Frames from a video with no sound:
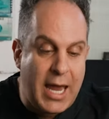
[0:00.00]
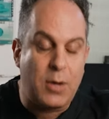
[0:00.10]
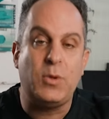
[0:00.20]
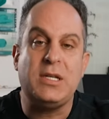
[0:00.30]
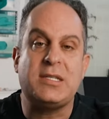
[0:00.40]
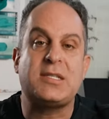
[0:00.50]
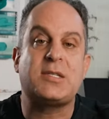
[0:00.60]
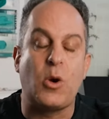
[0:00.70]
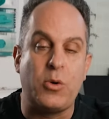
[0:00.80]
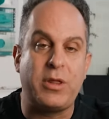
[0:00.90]
and we
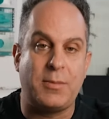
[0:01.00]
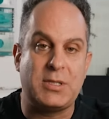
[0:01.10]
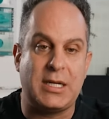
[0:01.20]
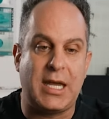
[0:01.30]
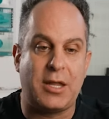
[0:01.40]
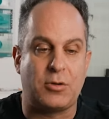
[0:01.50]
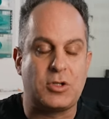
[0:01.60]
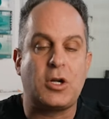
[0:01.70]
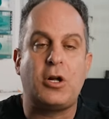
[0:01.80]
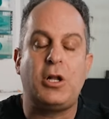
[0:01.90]
sew them together
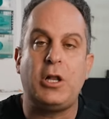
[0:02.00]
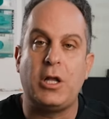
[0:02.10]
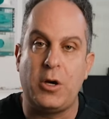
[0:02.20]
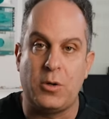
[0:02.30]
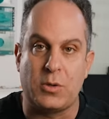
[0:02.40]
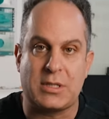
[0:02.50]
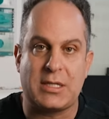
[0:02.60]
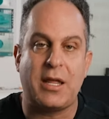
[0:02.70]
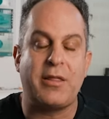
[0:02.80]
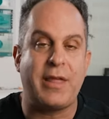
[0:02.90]
to
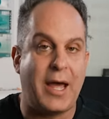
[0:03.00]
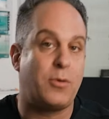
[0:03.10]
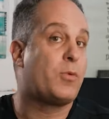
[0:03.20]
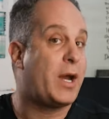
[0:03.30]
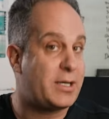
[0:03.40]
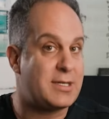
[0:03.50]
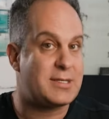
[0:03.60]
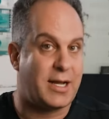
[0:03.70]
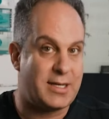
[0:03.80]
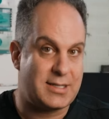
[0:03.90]
close that rectus
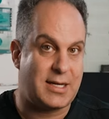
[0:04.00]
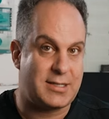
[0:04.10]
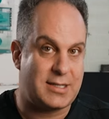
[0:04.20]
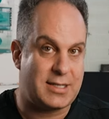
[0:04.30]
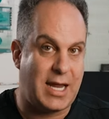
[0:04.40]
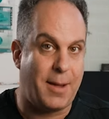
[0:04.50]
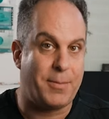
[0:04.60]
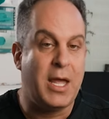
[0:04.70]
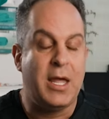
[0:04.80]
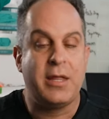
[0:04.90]
diastasis gap.